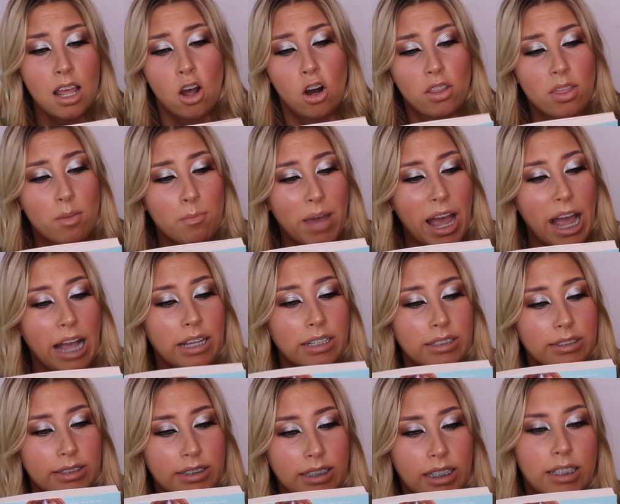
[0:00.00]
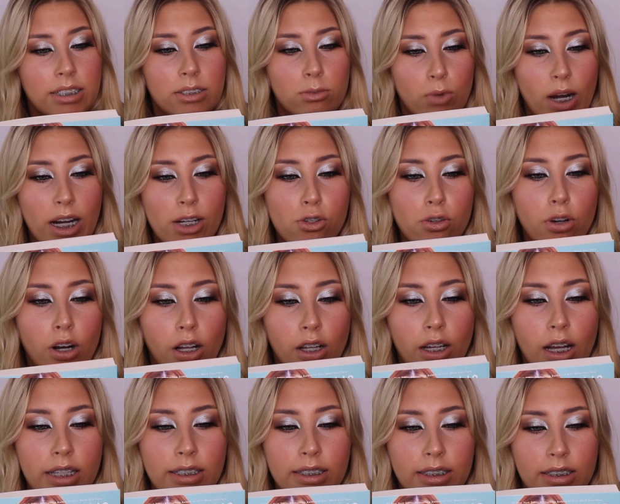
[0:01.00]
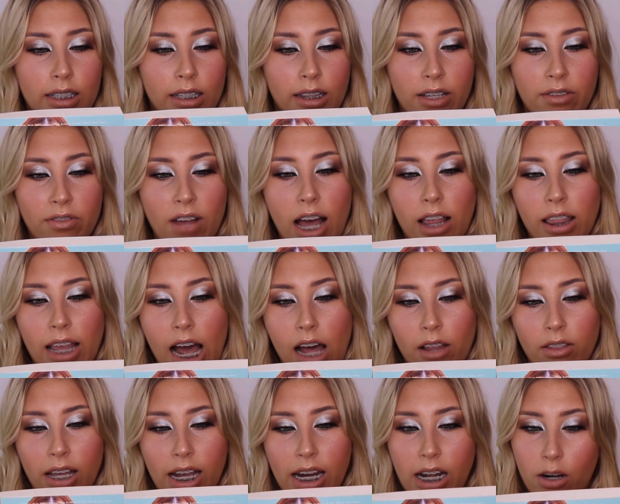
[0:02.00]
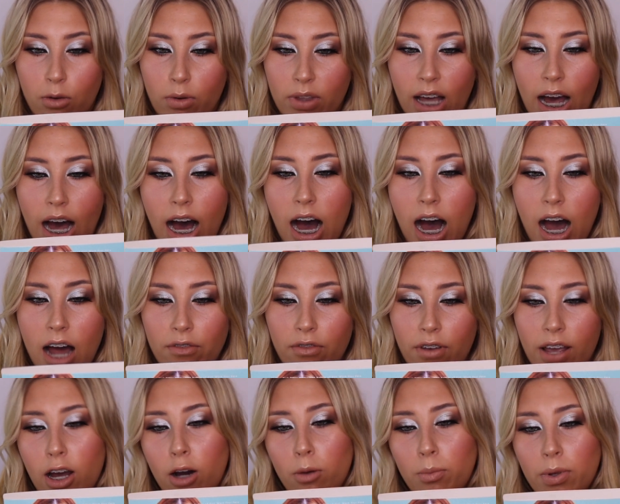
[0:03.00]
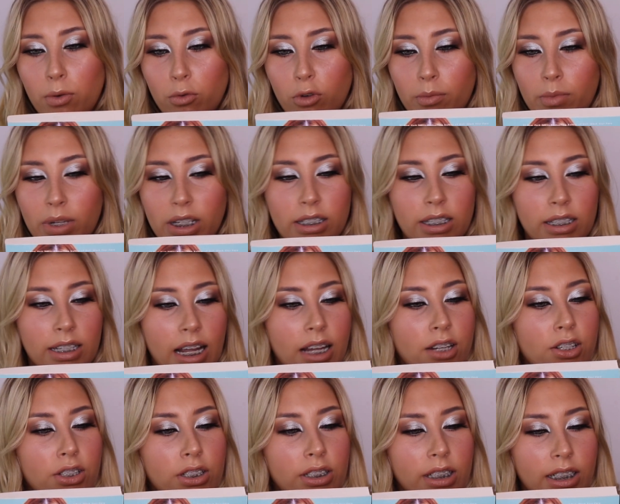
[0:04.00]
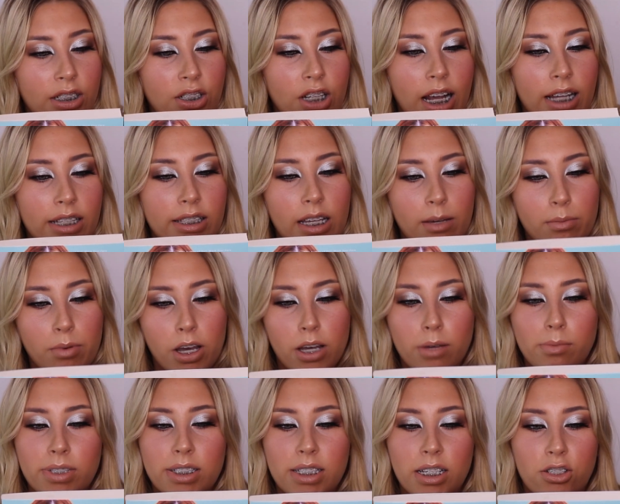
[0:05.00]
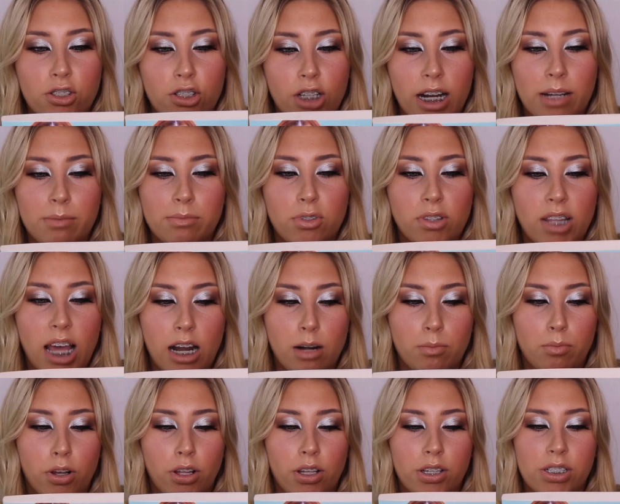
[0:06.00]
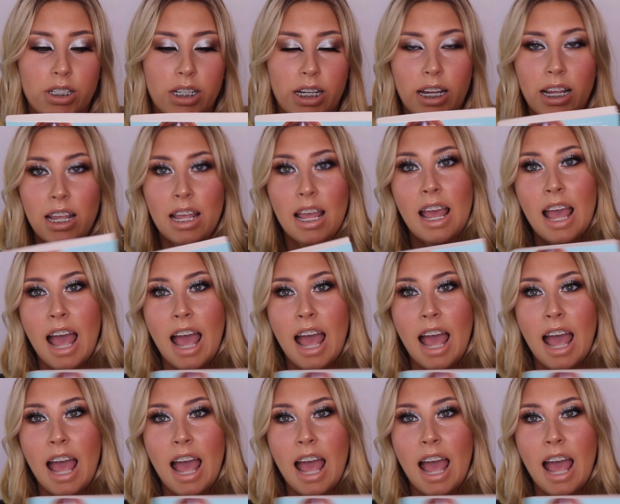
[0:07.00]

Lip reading: On the back it says, Rachel Hollis is a live out loud leader with a heart for helping women tenaciously chase their purpose and dreams without apology.